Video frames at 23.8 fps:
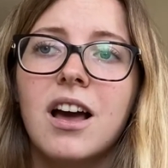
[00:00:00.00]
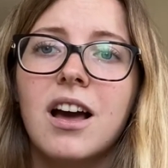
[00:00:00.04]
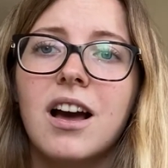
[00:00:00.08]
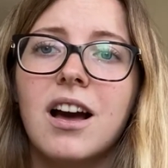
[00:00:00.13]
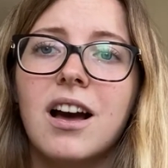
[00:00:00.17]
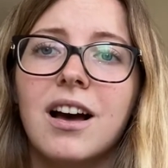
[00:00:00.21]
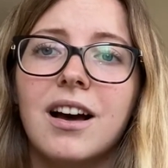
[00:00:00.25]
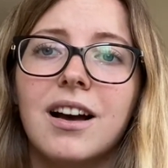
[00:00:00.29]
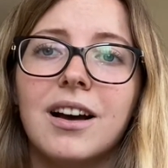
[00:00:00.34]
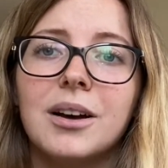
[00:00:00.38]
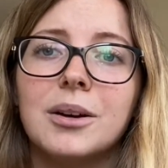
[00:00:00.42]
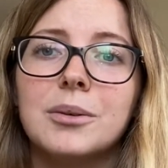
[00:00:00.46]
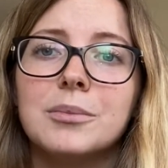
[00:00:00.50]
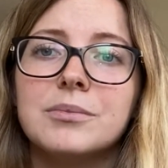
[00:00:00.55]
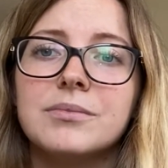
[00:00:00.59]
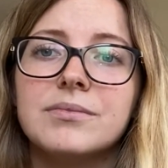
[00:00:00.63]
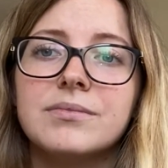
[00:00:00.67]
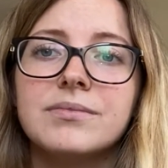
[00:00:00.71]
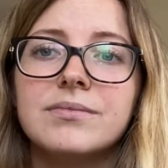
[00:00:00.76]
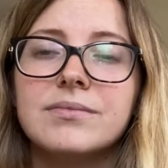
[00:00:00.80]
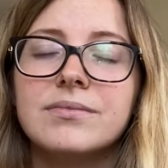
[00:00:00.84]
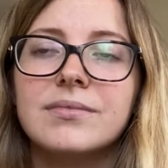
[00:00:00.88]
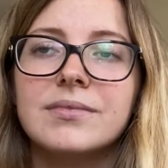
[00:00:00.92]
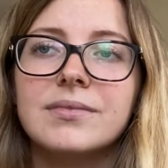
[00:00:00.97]
Um,
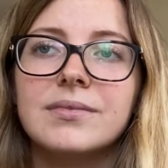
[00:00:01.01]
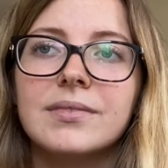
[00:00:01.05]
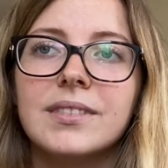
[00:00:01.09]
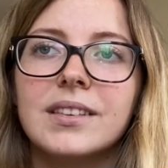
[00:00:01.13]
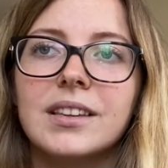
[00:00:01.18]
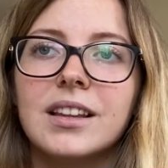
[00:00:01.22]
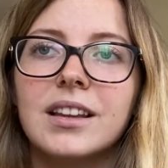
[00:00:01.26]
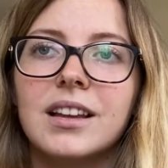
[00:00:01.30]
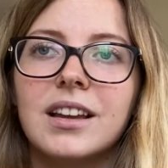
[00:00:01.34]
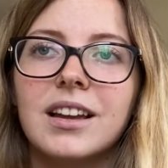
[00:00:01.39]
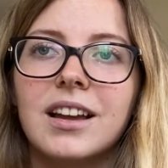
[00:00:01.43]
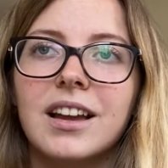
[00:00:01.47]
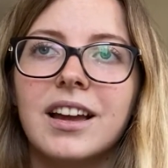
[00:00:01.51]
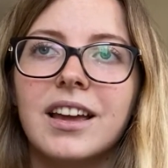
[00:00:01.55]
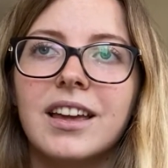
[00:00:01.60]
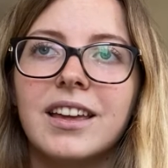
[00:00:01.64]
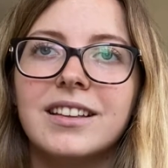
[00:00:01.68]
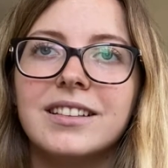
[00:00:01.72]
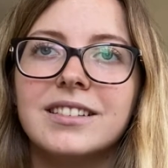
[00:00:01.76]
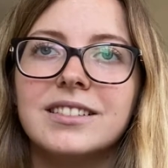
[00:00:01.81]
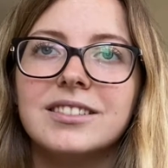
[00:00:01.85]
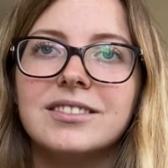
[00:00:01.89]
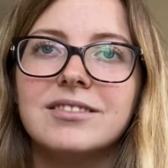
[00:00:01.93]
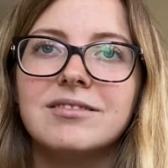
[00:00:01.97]

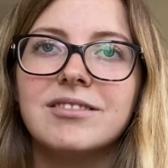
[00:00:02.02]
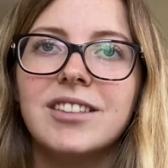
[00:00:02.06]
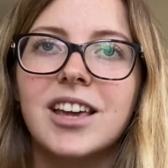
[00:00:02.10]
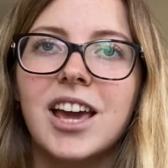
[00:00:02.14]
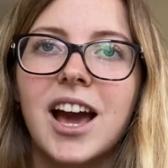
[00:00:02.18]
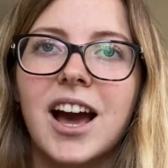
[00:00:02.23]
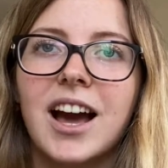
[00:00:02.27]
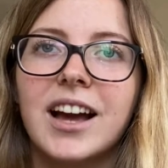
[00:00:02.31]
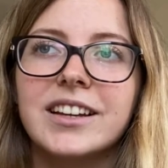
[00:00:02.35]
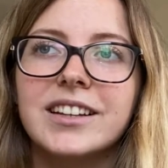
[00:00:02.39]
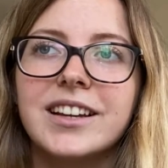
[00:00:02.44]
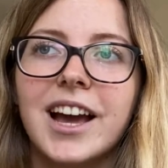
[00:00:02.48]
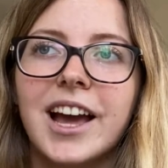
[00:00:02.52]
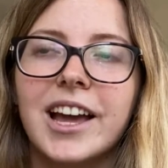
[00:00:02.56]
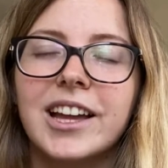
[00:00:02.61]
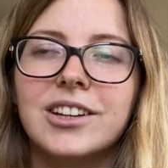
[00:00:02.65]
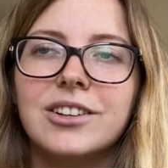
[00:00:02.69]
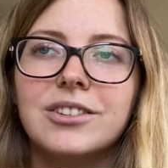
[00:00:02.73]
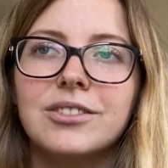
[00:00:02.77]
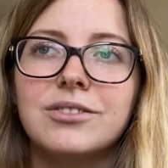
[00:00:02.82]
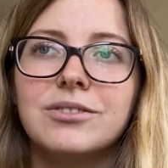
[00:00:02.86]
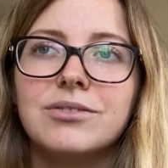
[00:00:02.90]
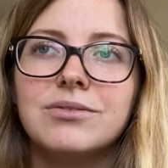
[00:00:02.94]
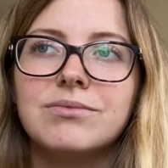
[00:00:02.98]
and yeah, I kind
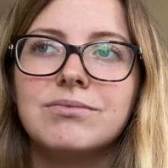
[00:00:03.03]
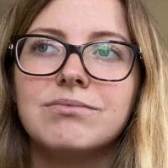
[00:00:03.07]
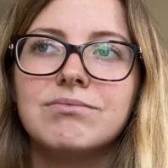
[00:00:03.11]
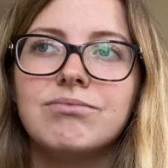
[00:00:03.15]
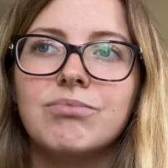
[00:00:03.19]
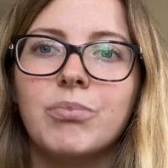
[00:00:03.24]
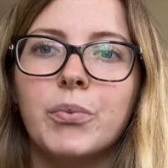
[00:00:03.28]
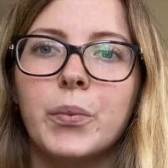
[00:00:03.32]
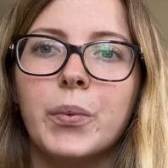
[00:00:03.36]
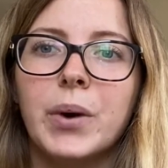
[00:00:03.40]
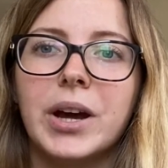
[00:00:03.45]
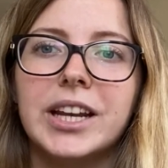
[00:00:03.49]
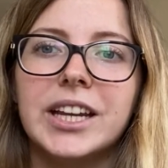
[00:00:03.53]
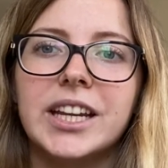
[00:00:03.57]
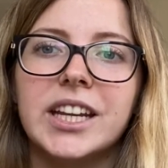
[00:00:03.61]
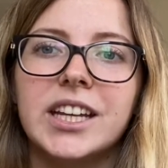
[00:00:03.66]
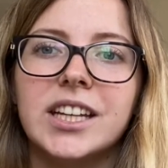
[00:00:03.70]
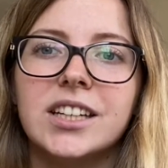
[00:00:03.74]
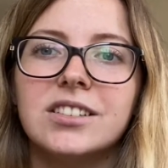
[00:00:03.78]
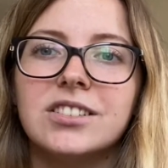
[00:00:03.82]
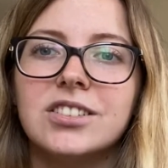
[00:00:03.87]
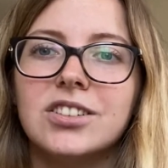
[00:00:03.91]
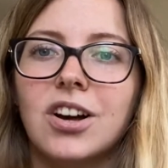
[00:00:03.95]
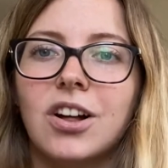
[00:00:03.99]
of went
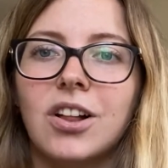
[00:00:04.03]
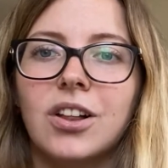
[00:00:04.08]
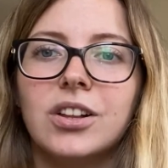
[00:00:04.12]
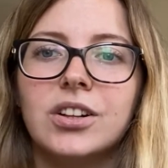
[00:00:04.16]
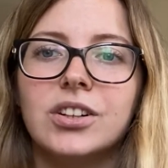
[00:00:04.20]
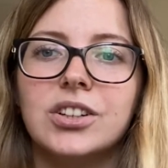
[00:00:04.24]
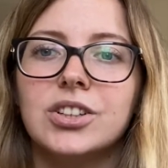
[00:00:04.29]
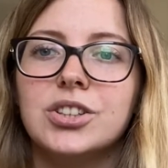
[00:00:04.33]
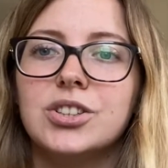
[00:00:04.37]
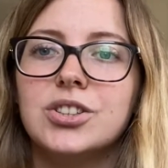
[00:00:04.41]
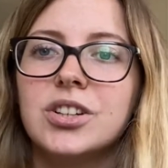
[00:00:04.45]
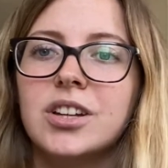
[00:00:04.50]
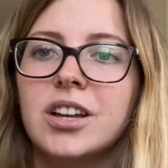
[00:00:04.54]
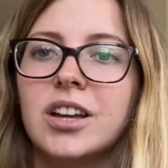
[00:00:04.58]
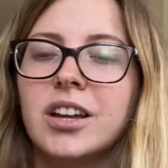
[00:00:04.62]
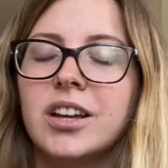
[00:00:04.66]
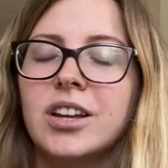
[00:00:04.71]
into college